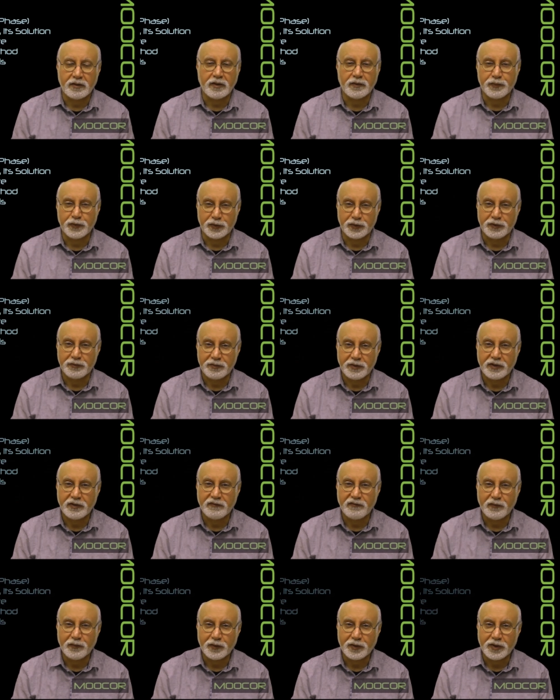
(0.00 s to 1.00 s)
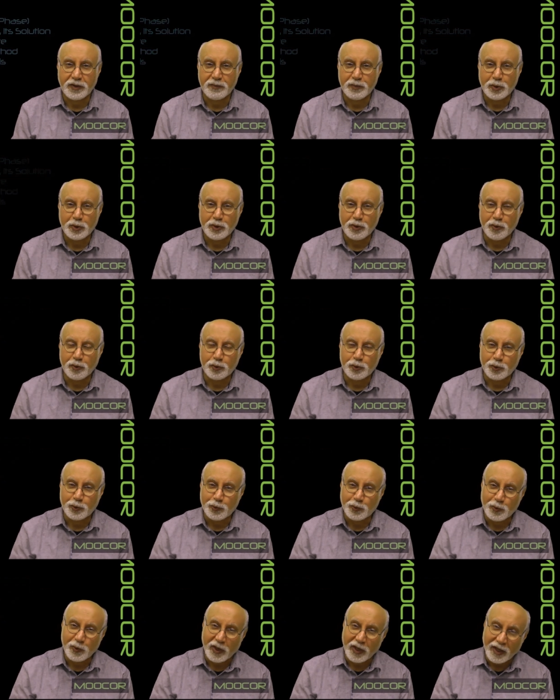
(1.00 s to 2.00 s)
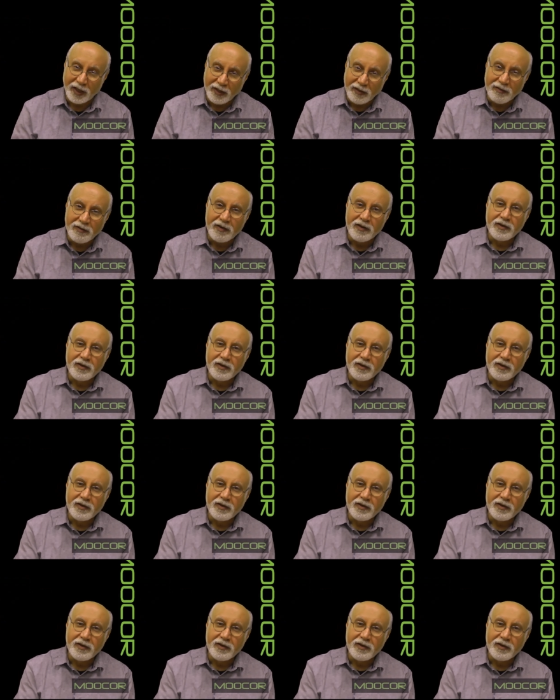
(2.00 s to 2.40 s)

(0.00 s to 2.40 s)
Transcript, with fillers: opportunity for them to go through a